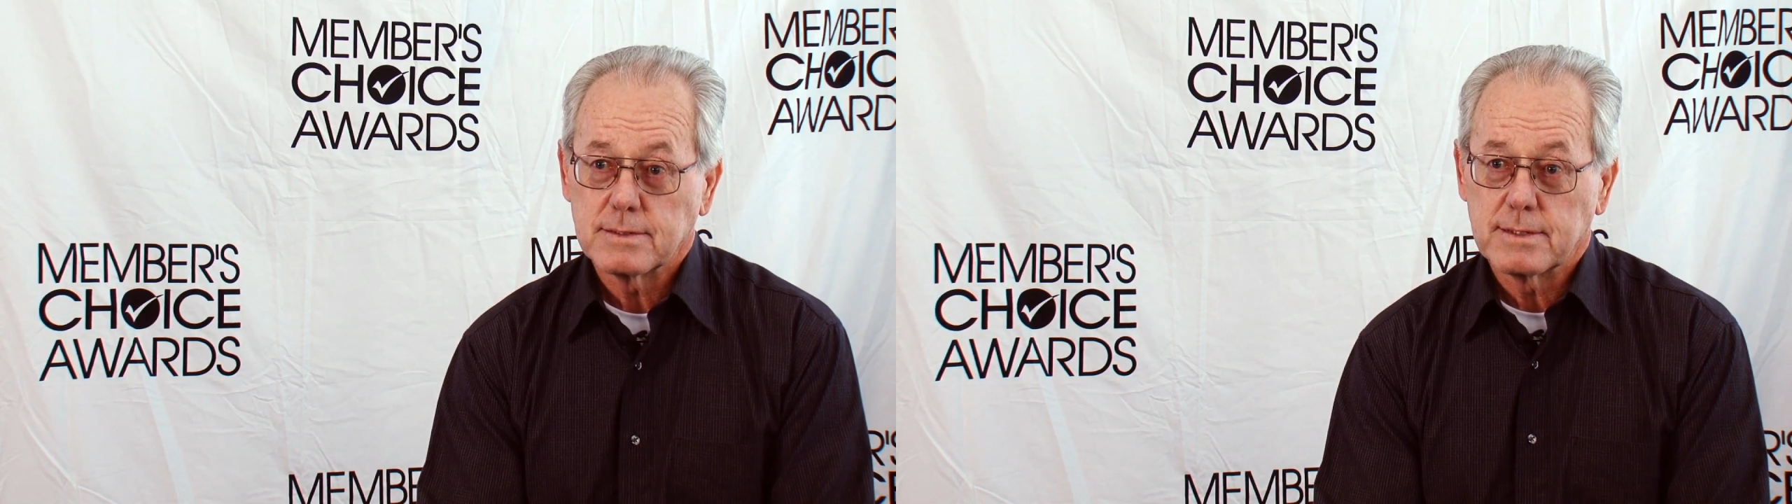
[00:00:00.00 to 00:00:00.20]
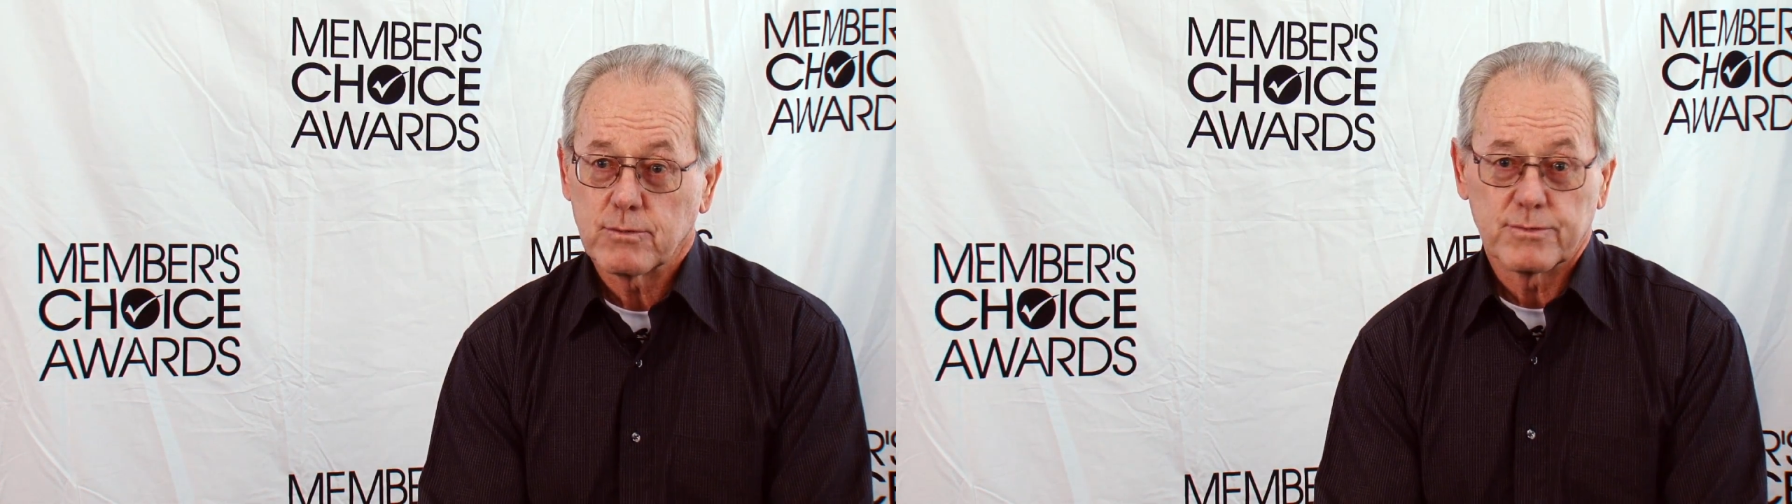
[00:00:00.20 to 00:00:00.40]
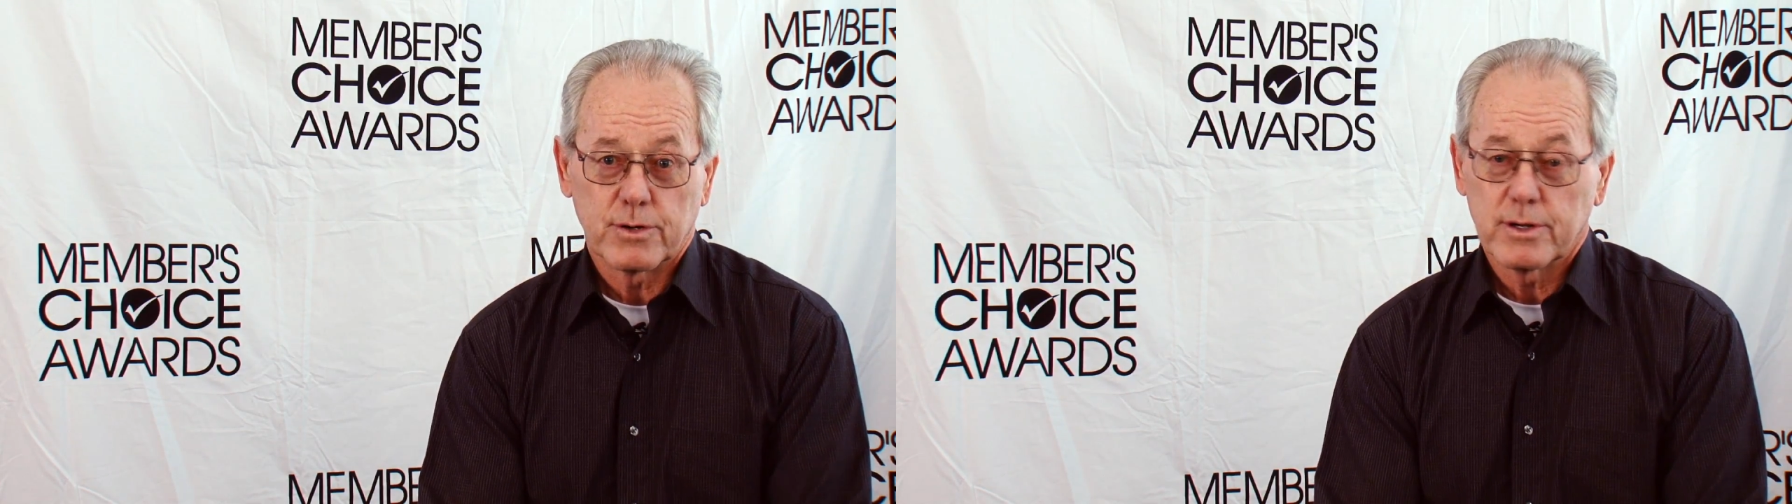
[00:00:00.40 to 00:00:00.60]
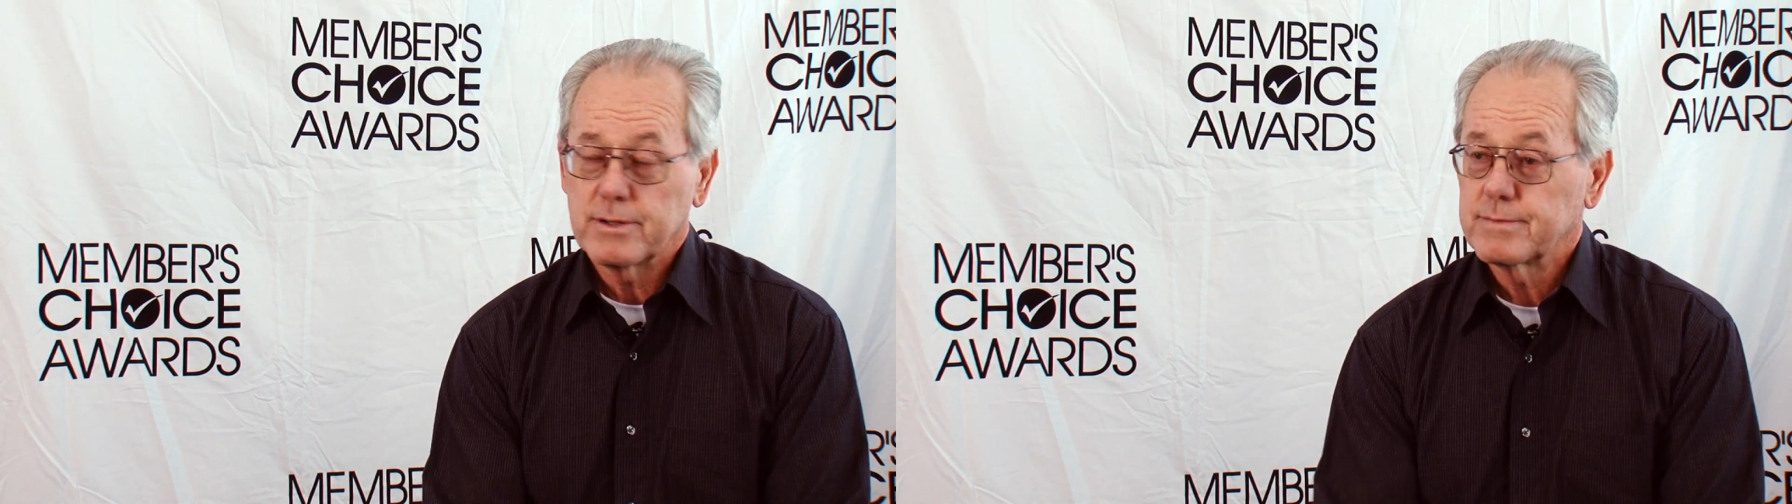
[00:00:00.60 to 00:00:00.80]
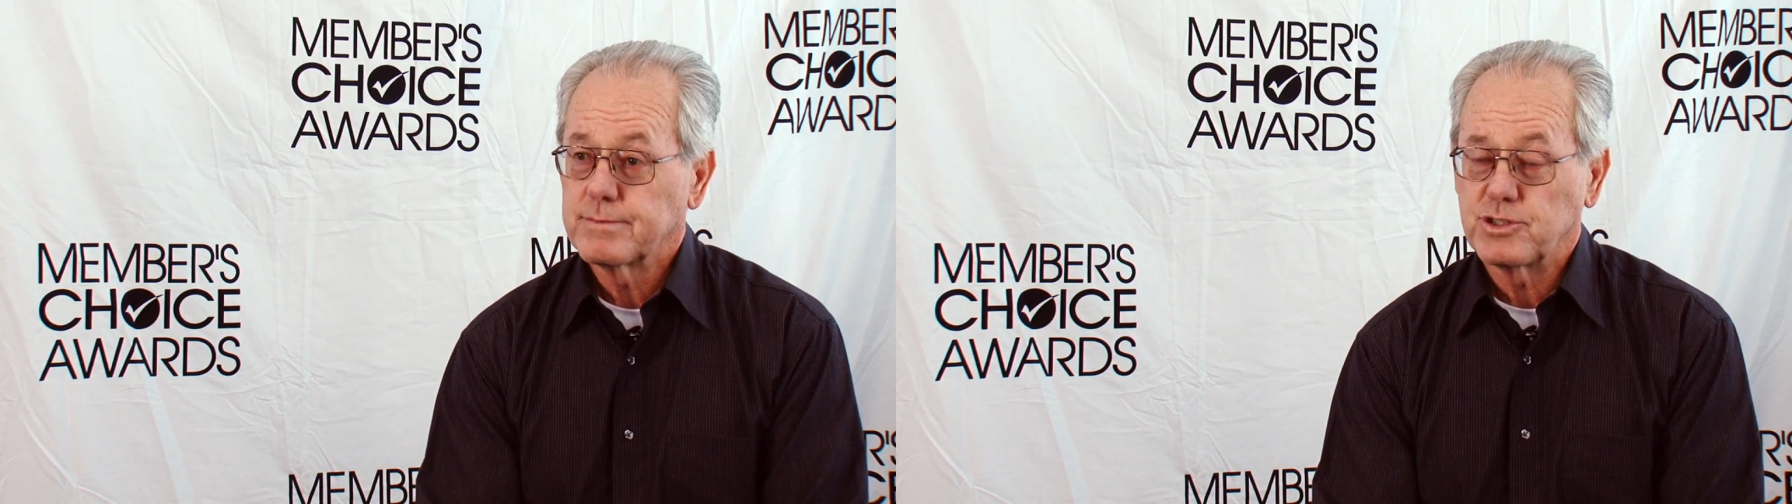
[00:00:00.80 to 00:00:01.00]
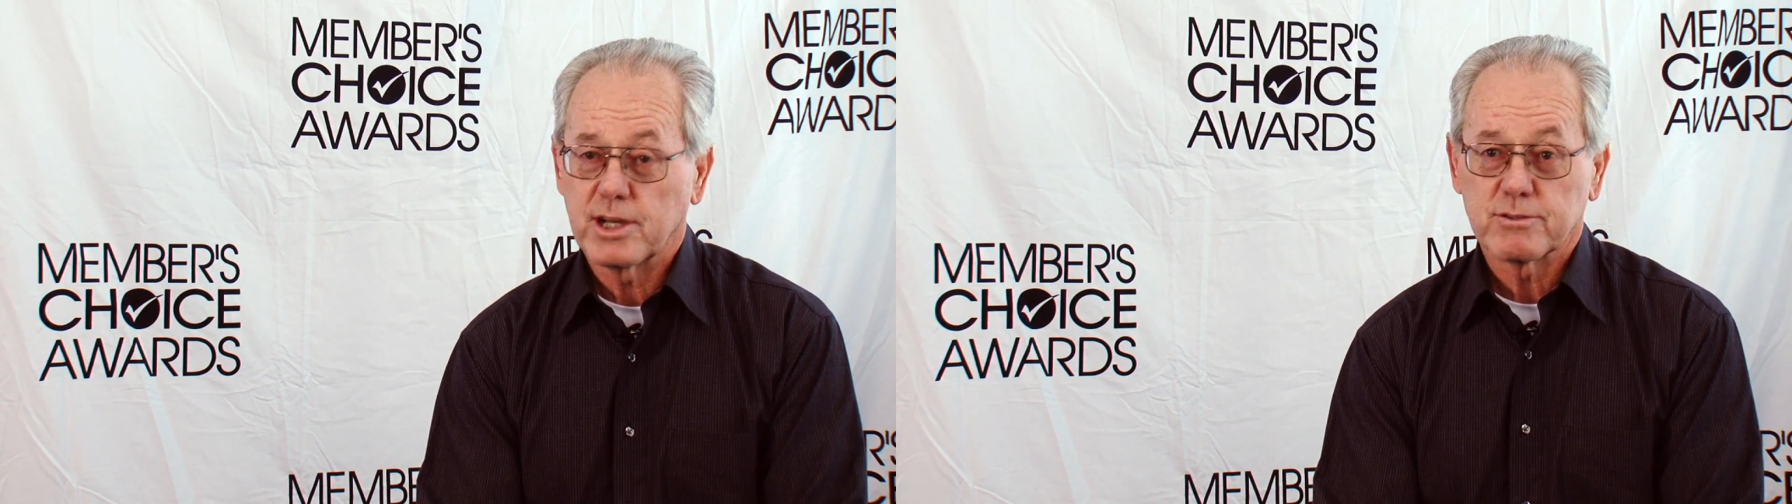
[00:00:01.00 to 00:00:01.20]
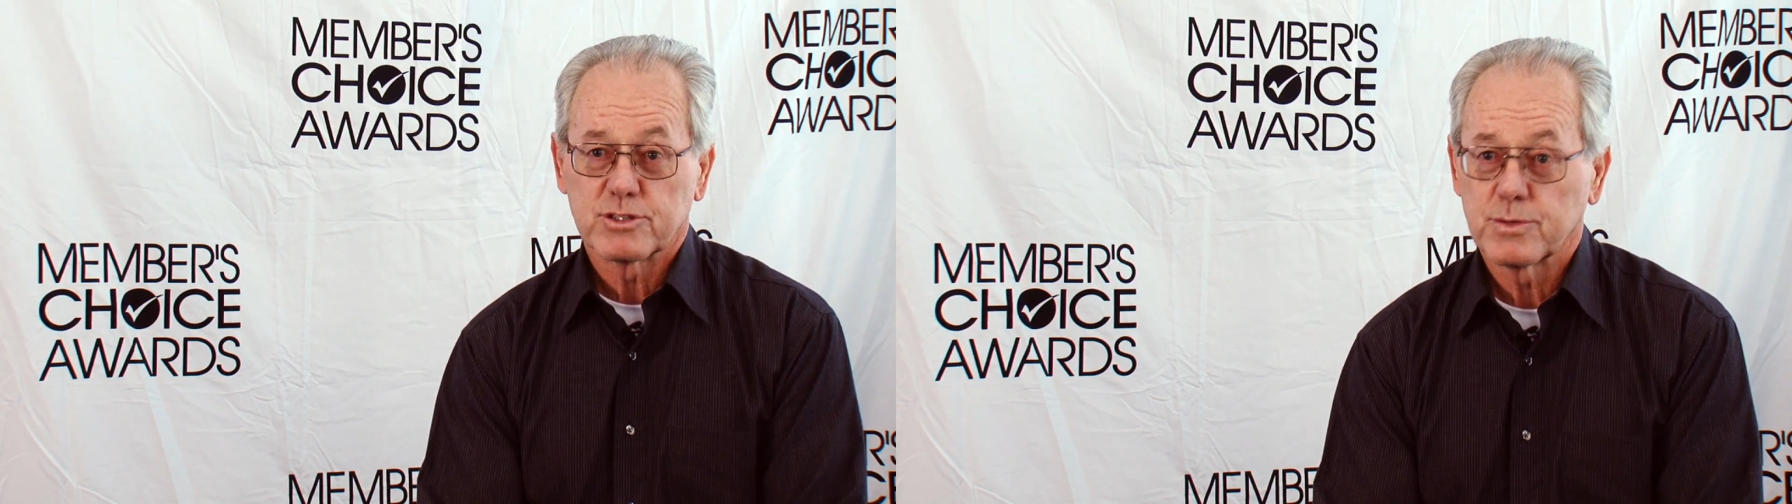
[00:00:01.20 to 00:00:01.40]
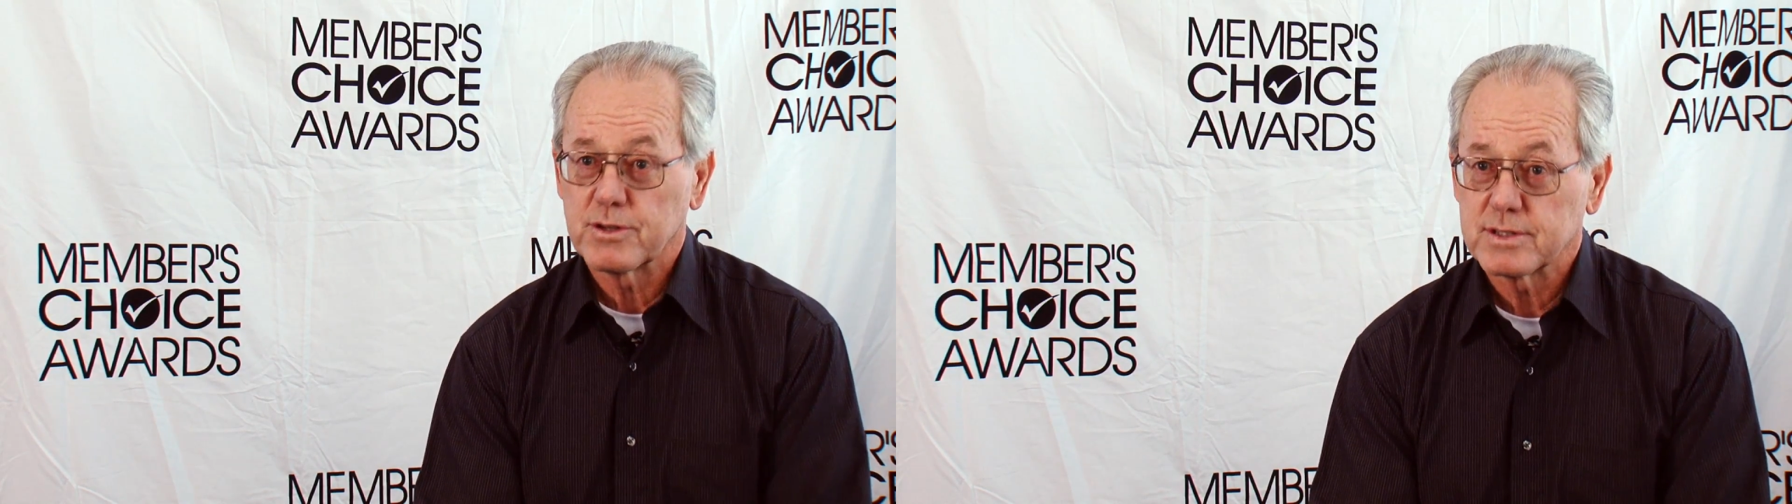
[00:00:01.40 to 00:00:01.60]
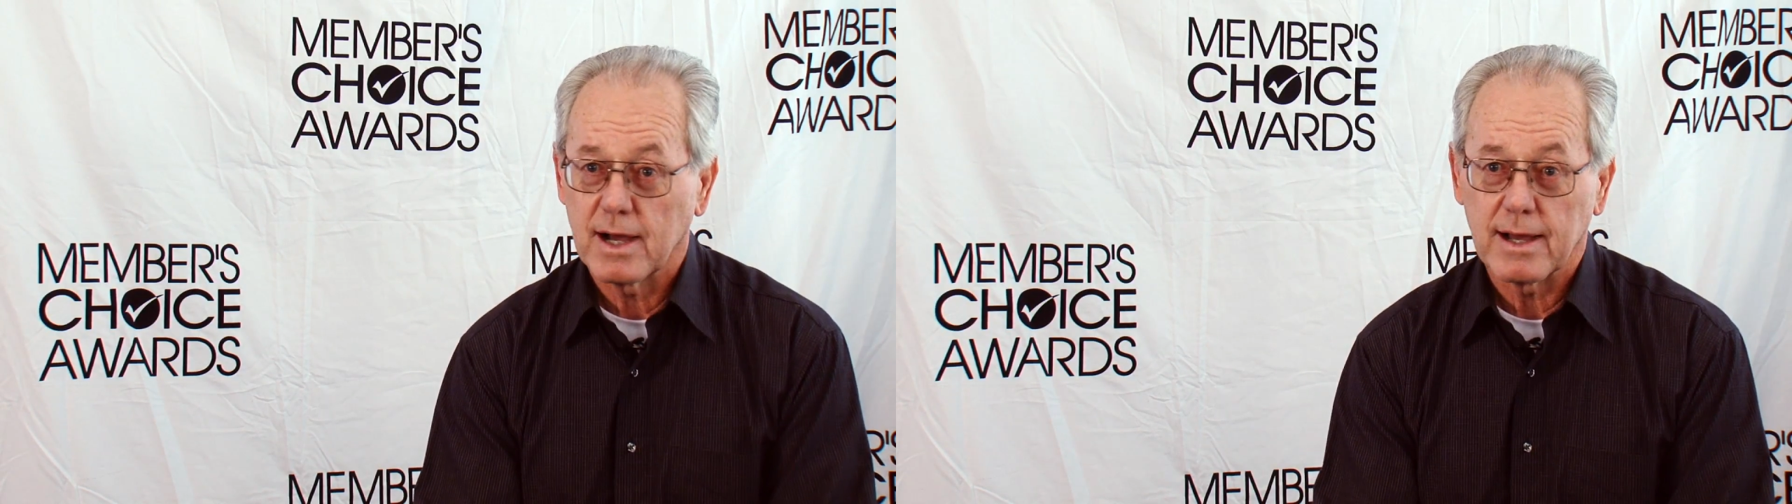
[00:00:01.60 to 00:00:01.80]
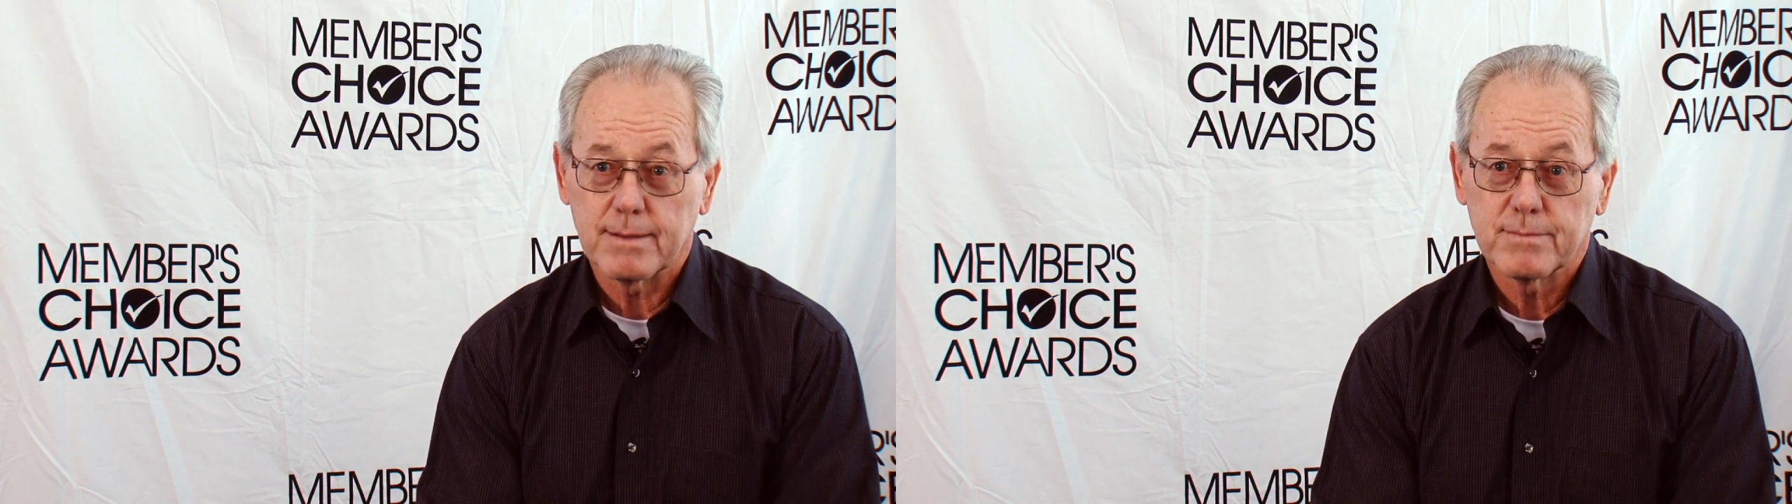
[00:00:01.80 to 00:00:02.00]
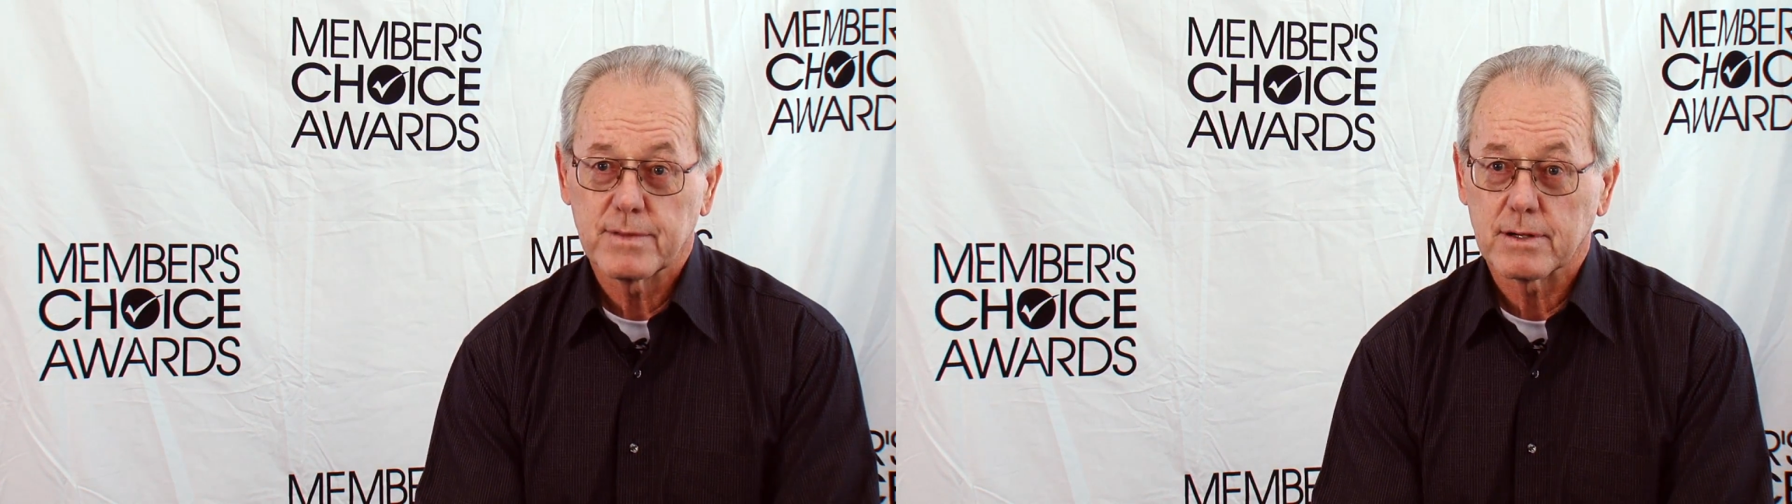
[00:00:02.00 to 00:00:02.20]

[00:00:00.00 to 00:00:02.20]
they were very generous with their time.